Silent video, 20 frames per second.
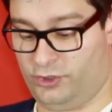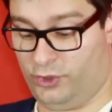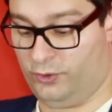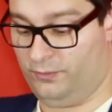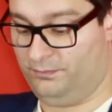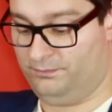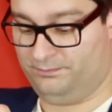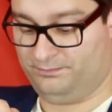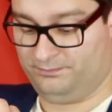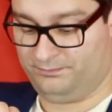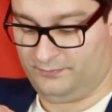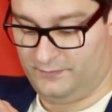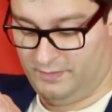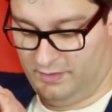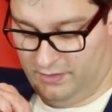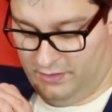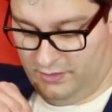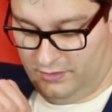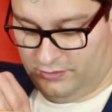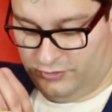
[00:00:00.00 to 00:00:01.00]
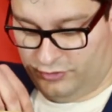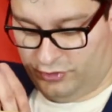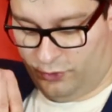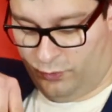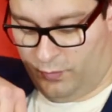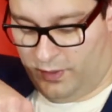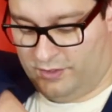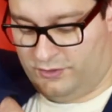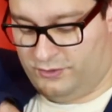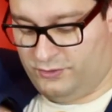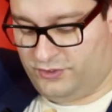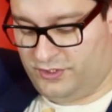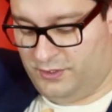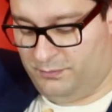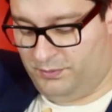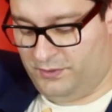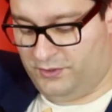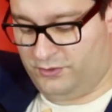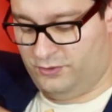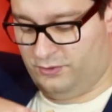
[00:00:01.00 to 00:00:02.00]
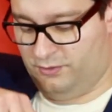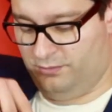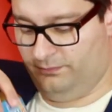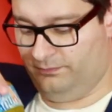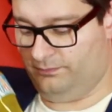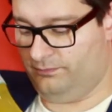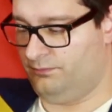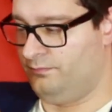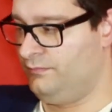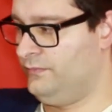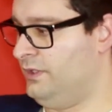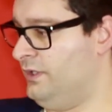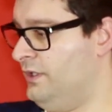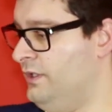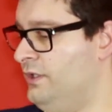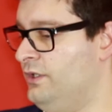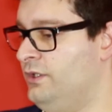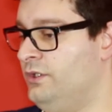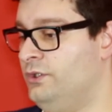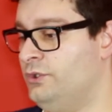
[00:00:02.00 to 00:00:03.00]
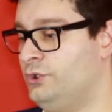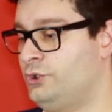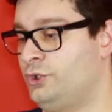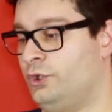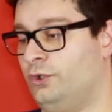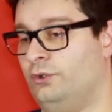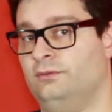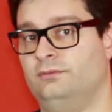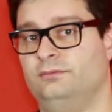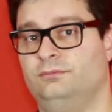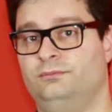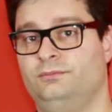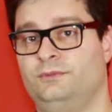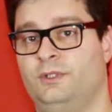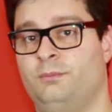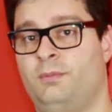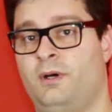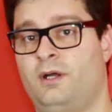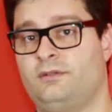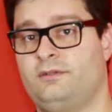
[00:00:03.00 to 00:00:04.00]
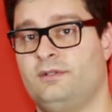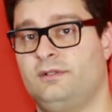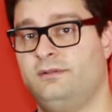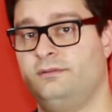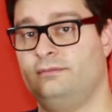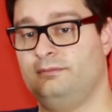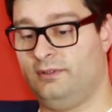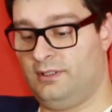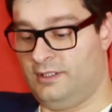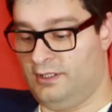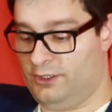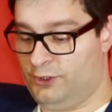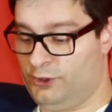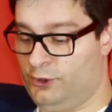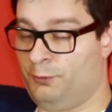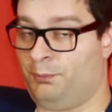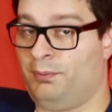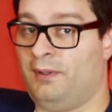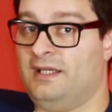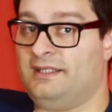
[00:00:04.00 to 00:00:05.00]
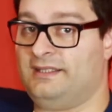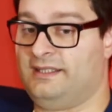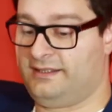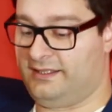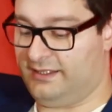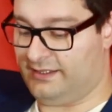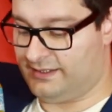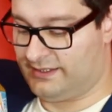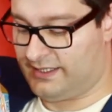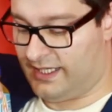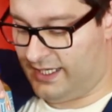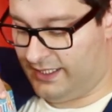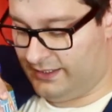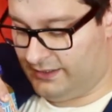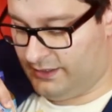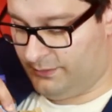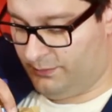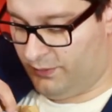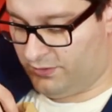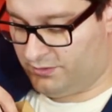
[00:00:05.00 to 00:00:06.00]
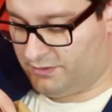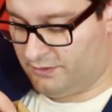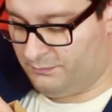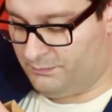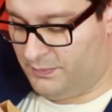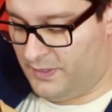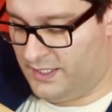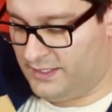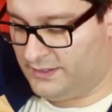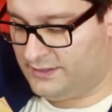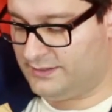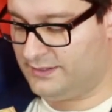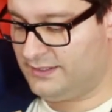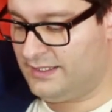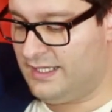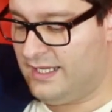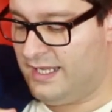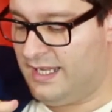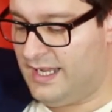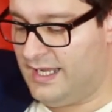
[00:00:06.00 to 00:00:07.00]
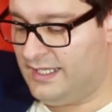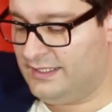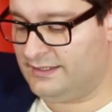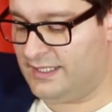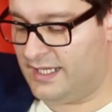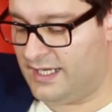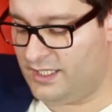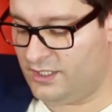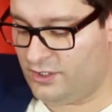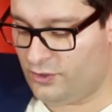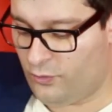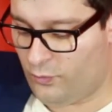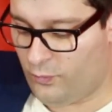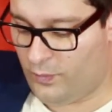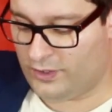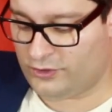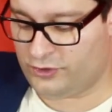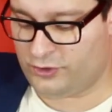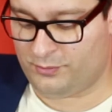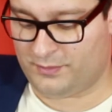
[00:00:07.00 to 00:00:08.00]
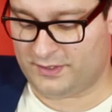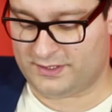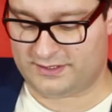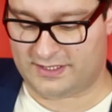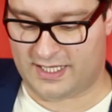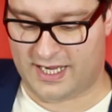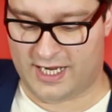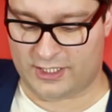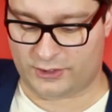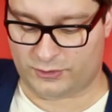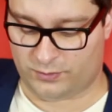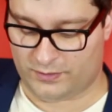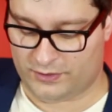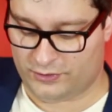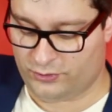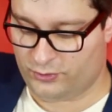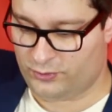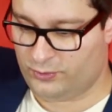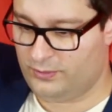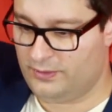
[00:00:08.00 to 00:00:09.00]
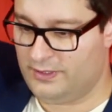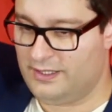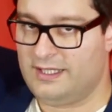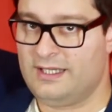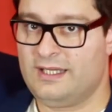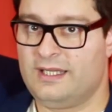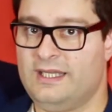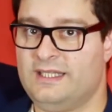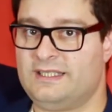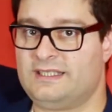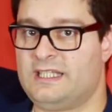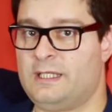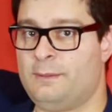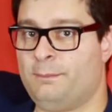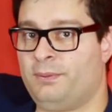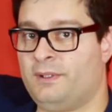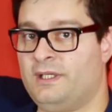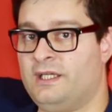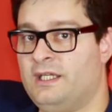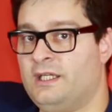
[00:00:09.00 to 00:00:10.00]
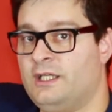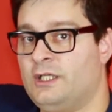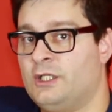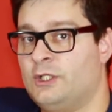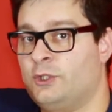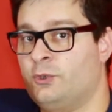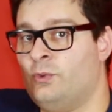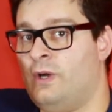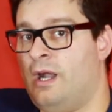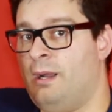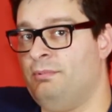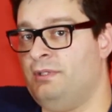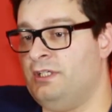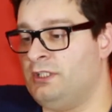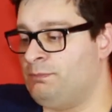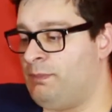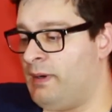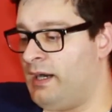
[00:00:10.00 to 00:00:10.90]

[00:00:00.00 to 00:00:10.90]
so. So what you simply do, you show the bottle, you place it inside the bottom part, and then what you must actually do is simply grab this